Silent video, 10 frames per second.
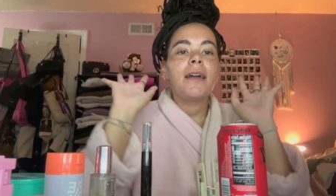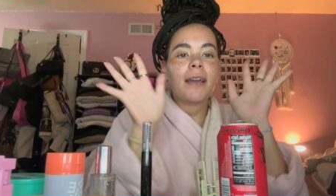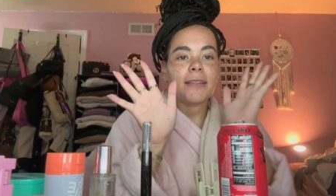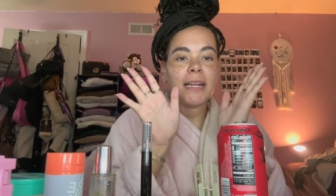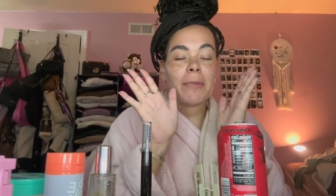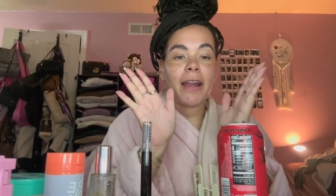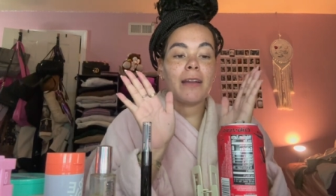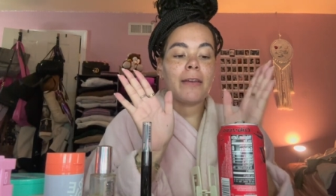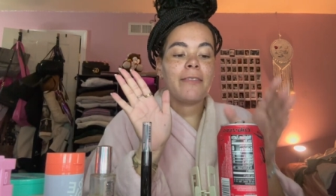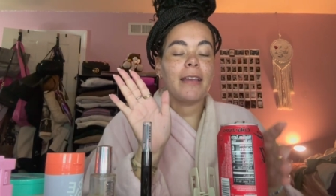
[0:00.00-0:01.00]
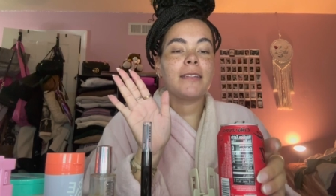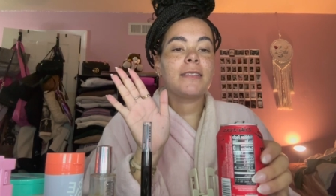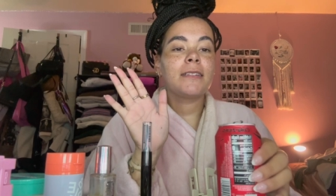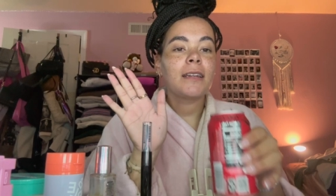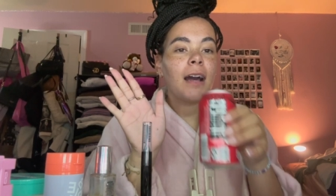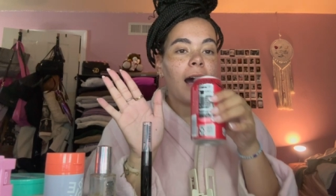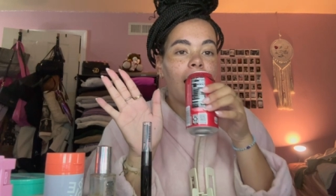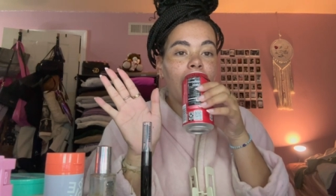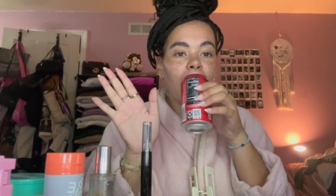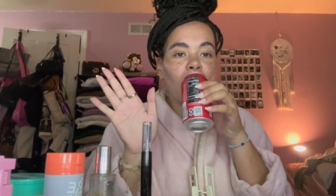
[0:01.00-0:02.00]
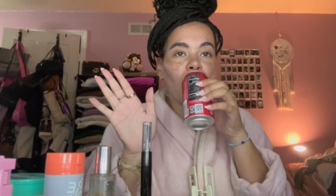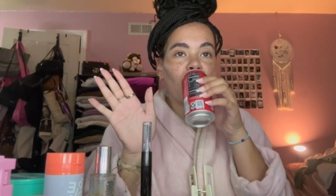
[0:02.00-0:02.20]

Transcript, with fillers: because i need my hair to my face i